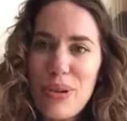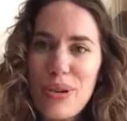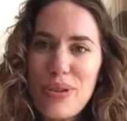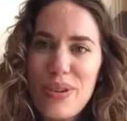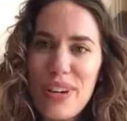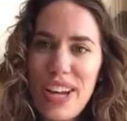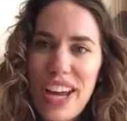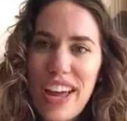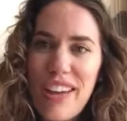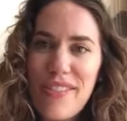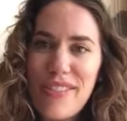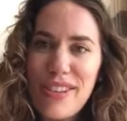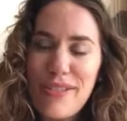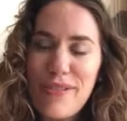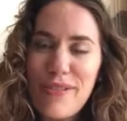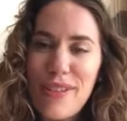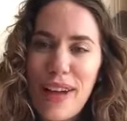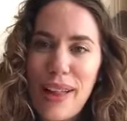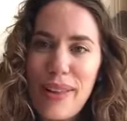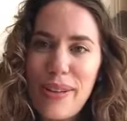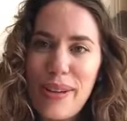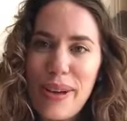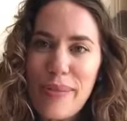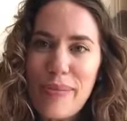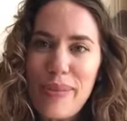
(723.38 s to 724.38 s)
won't have a
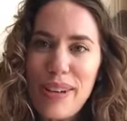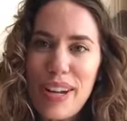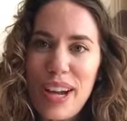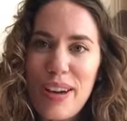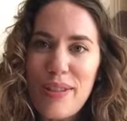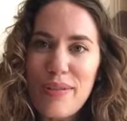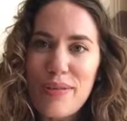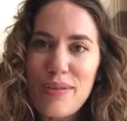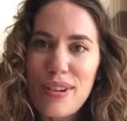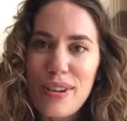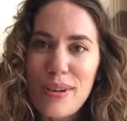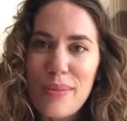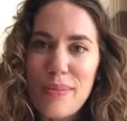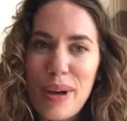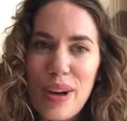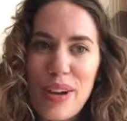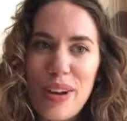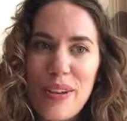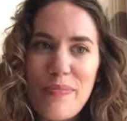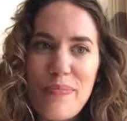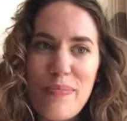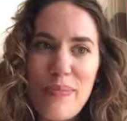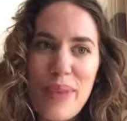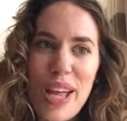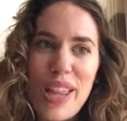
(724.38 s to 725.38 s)
follow-up now for
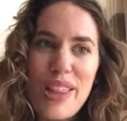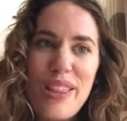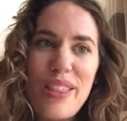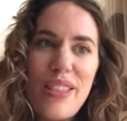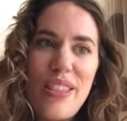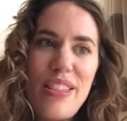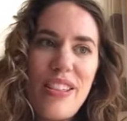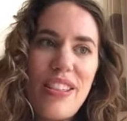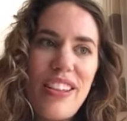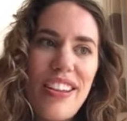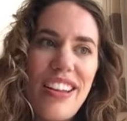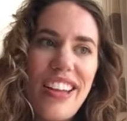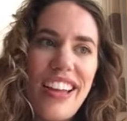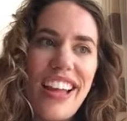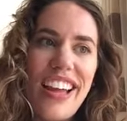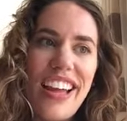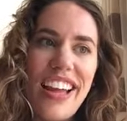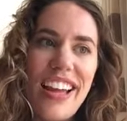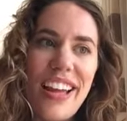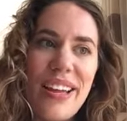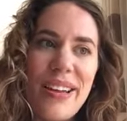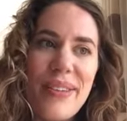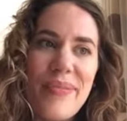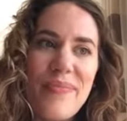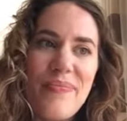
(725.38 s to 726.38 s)
about a month.
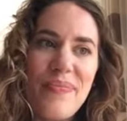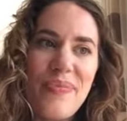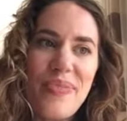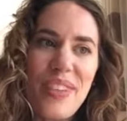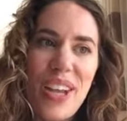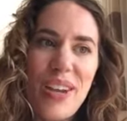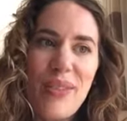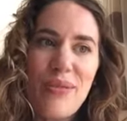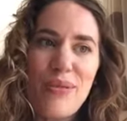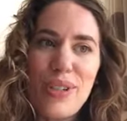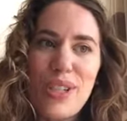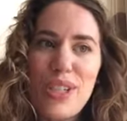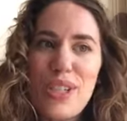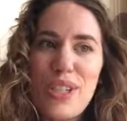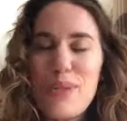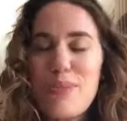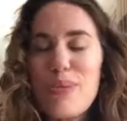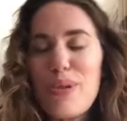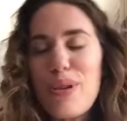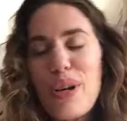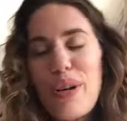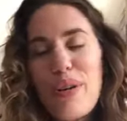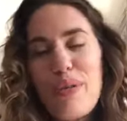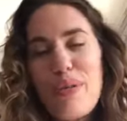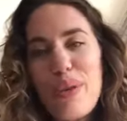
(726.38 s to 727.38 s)
I've reached a
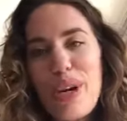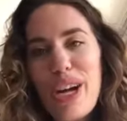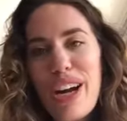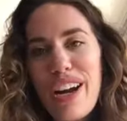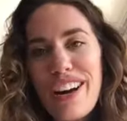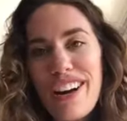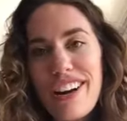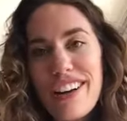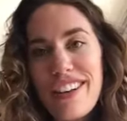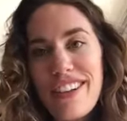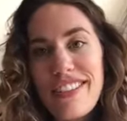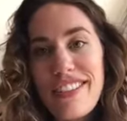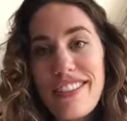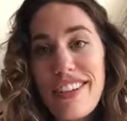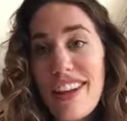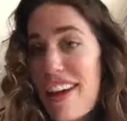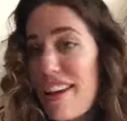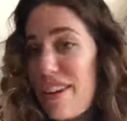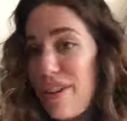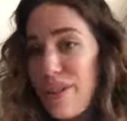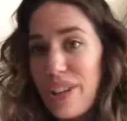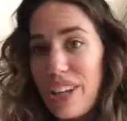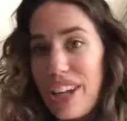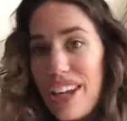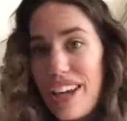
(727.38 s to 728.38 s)
point where
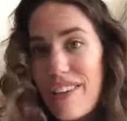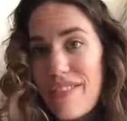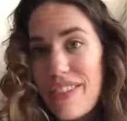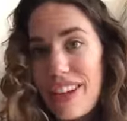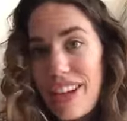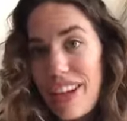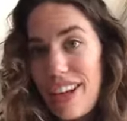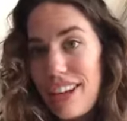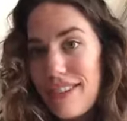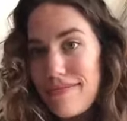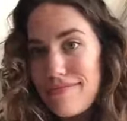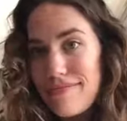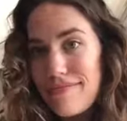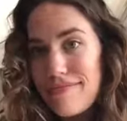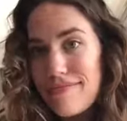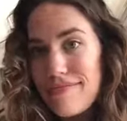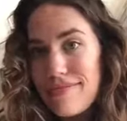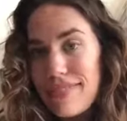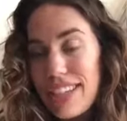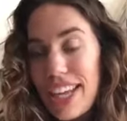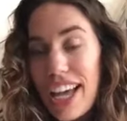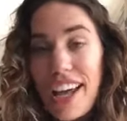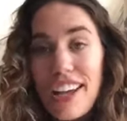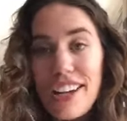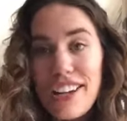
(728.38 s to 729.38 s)
not only have I
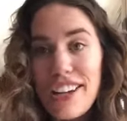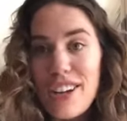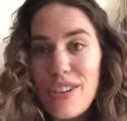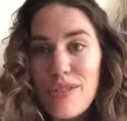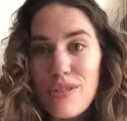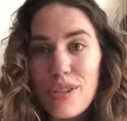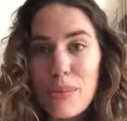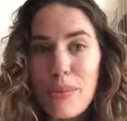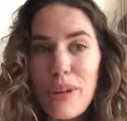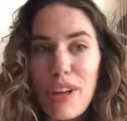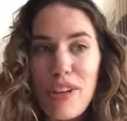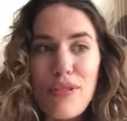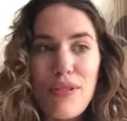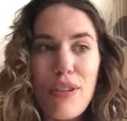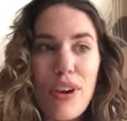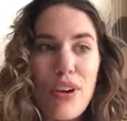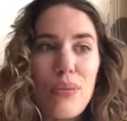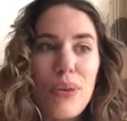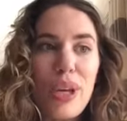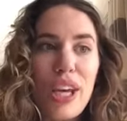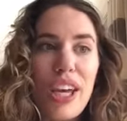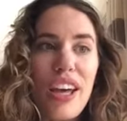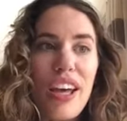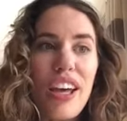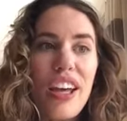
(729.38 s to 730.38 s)
gotten over my
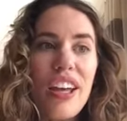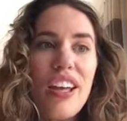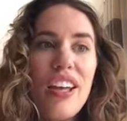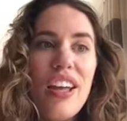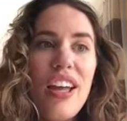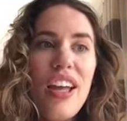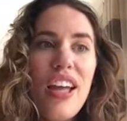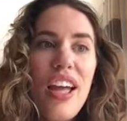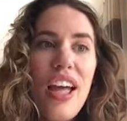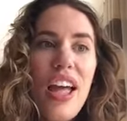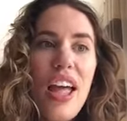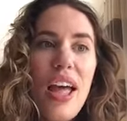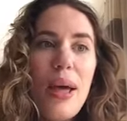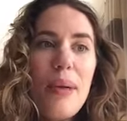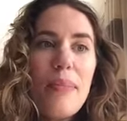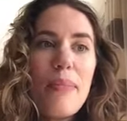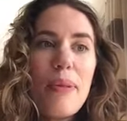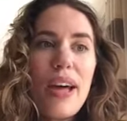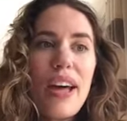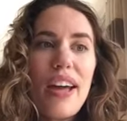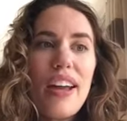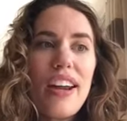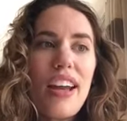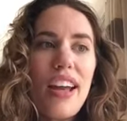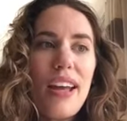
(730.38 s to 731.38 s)
phobia,
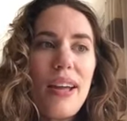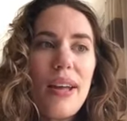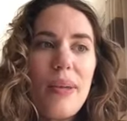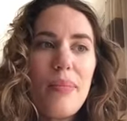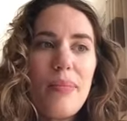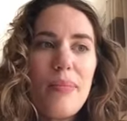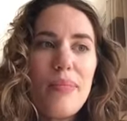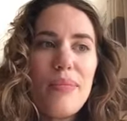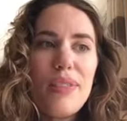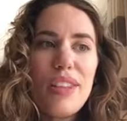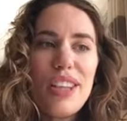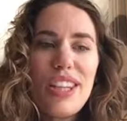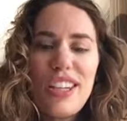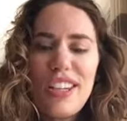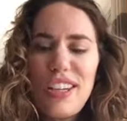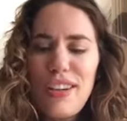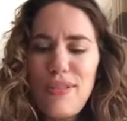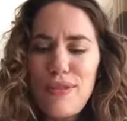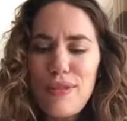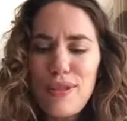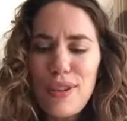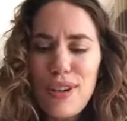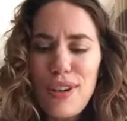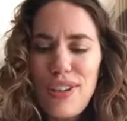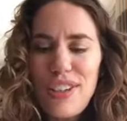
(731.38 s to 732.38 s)
but I'm looking
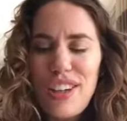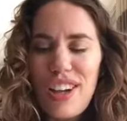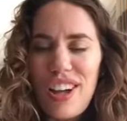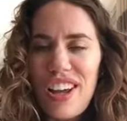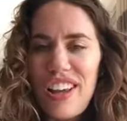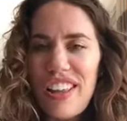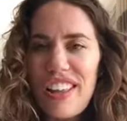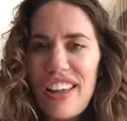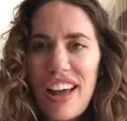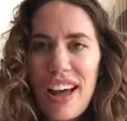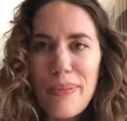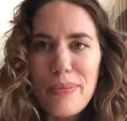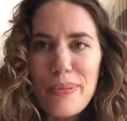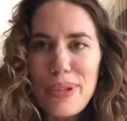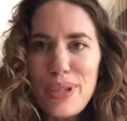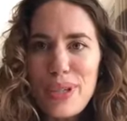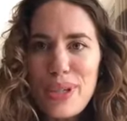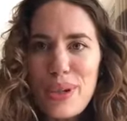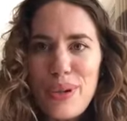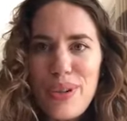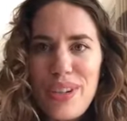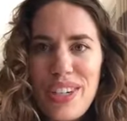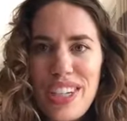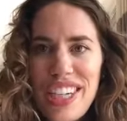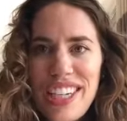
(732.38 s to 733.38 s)
forward to all the
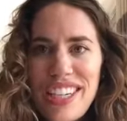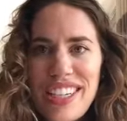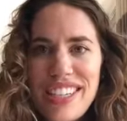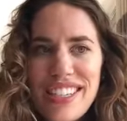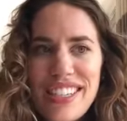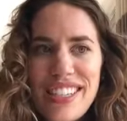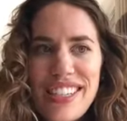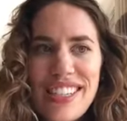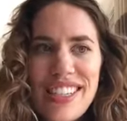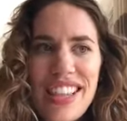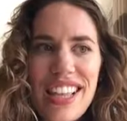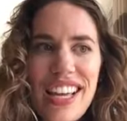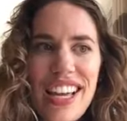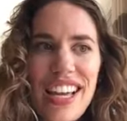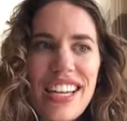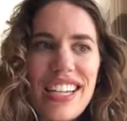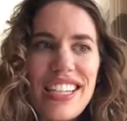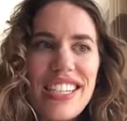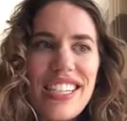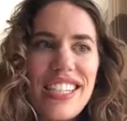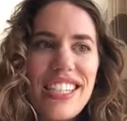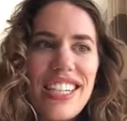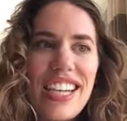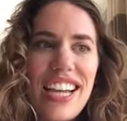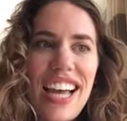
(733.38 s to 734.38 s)
opportunities
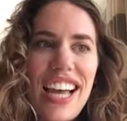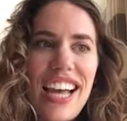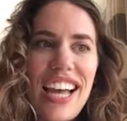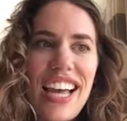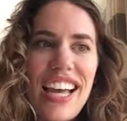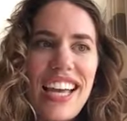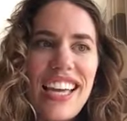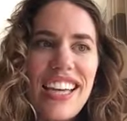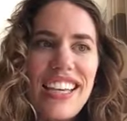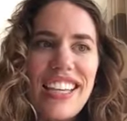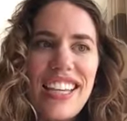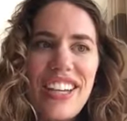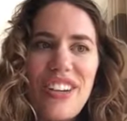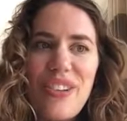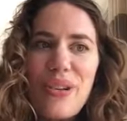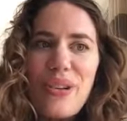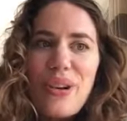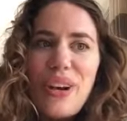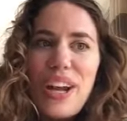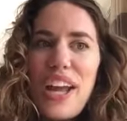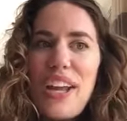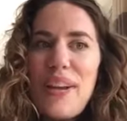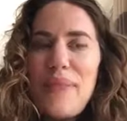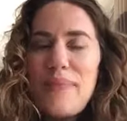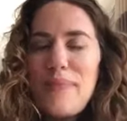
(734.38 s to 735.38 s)
that I can
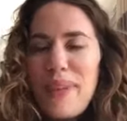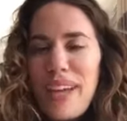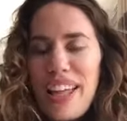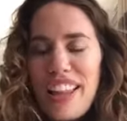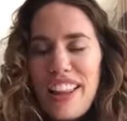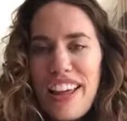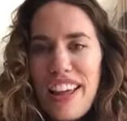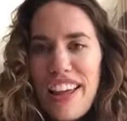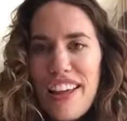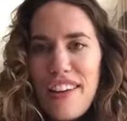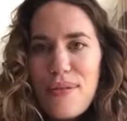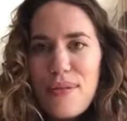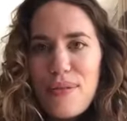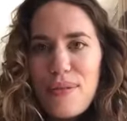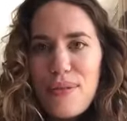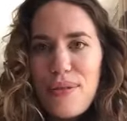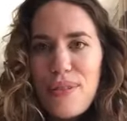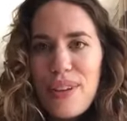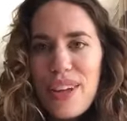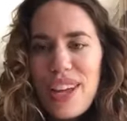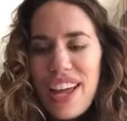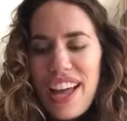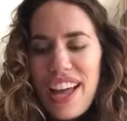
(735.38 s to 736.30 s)
create in my life.